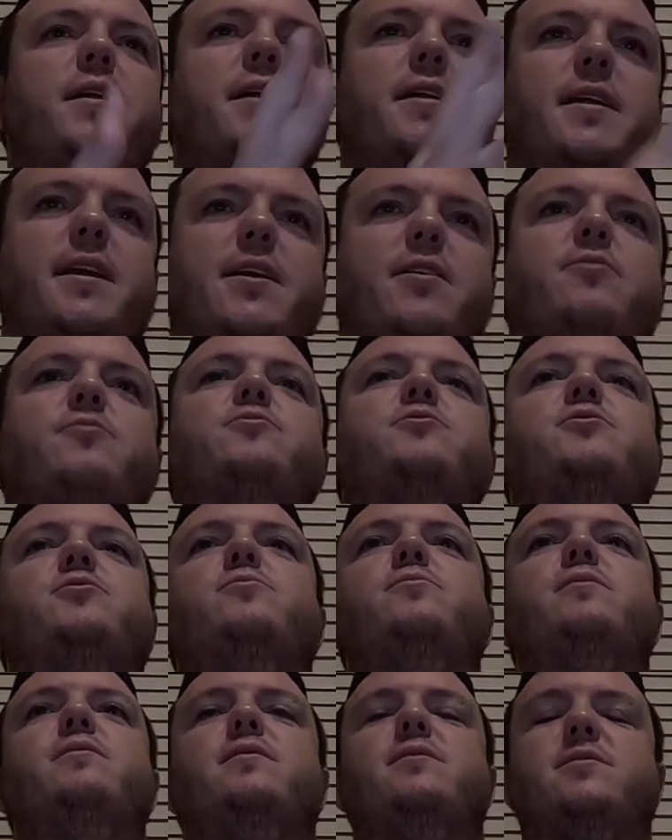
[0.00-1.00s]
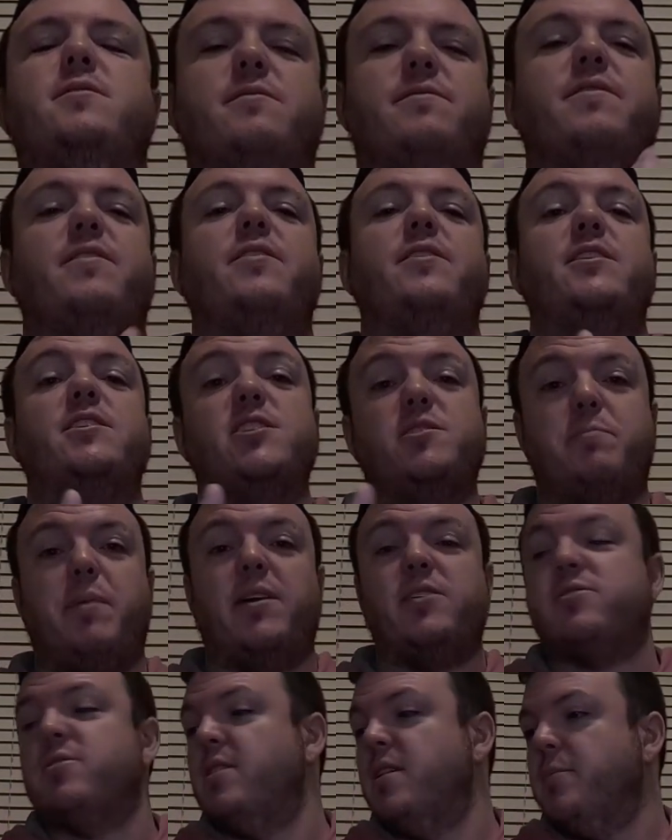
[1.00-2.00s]
that adheres to it, it's a very
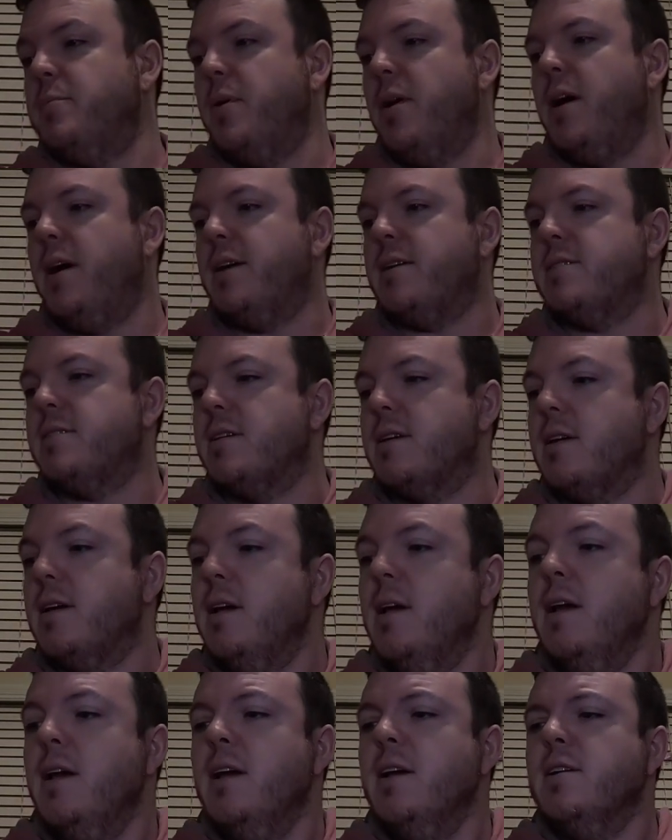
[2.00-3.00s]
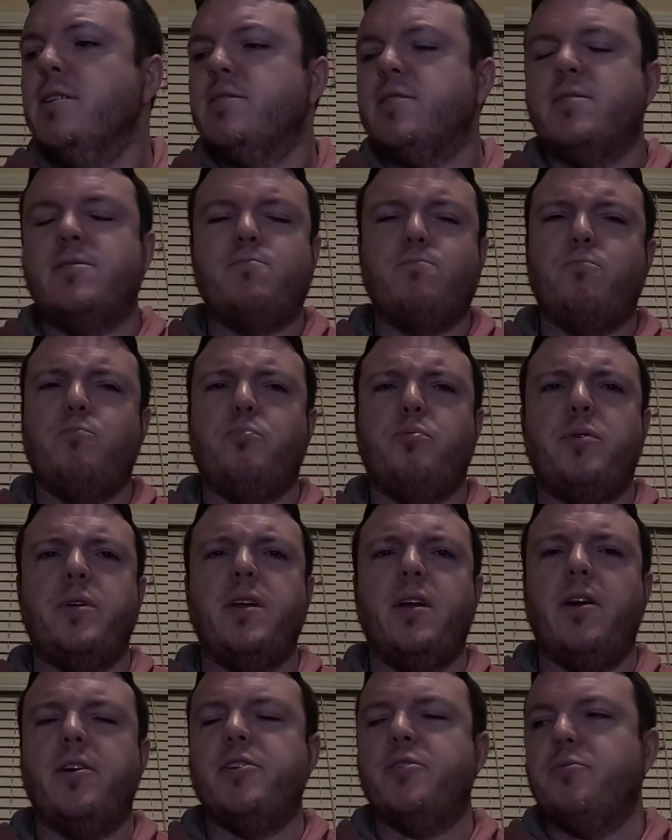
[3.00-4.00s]
special epoxy. It's
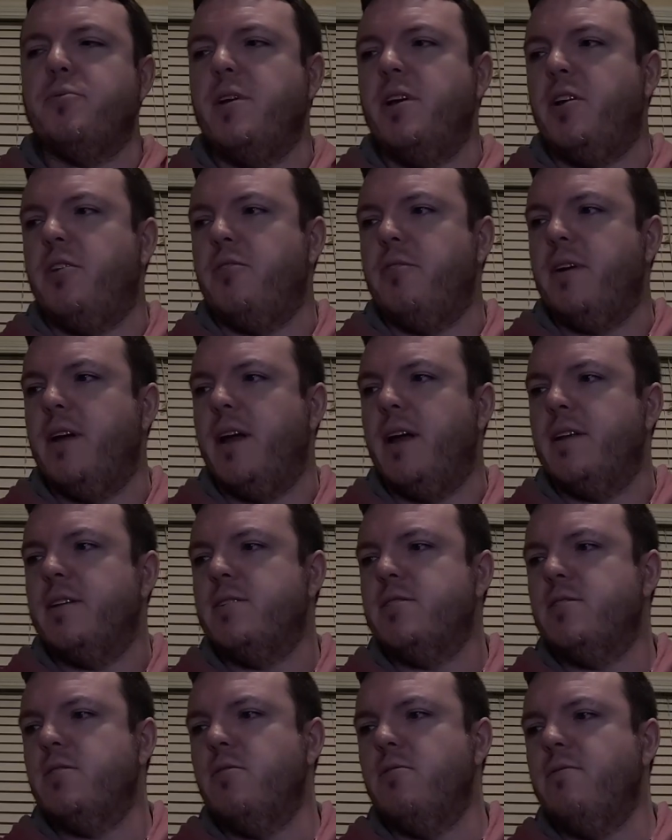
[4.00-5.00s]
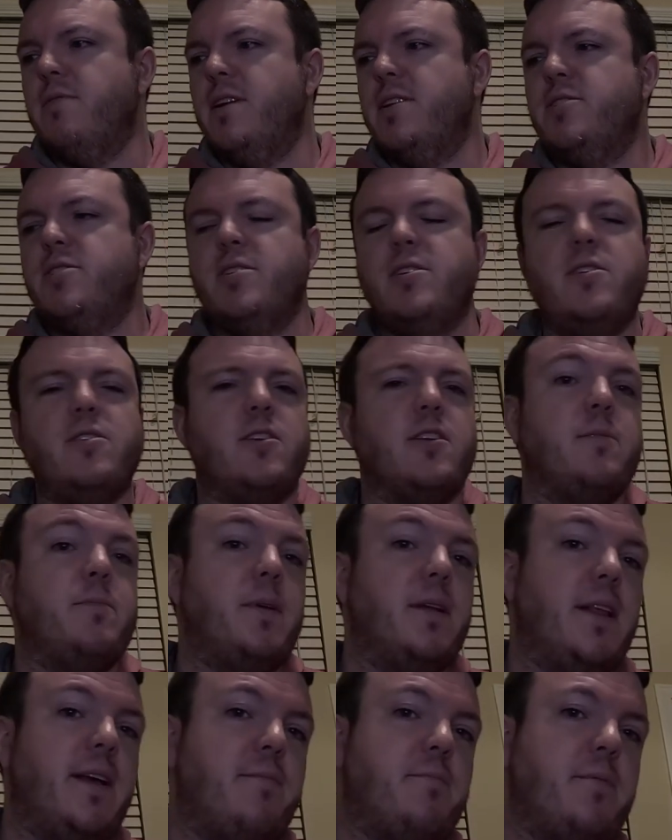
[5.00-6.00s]
pretty hard to recreate. So eventually you're going to
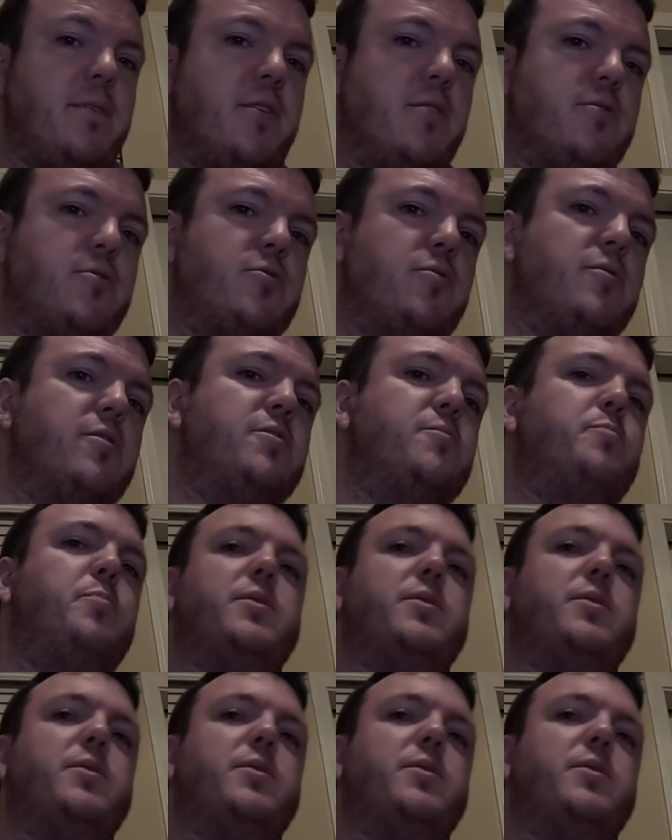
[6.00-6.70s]
be left with no choice